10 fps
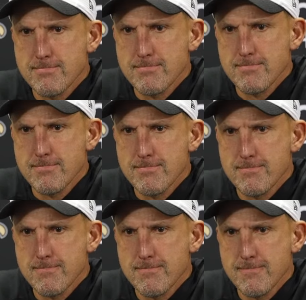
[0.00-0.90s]
that was so
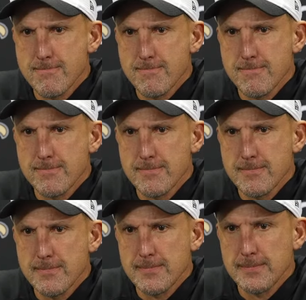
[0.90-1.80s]
long ago, but why,
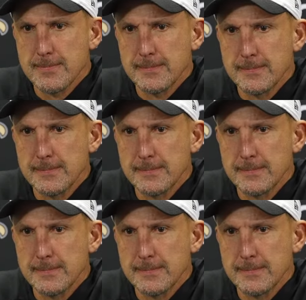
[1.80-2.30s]
why the odd front?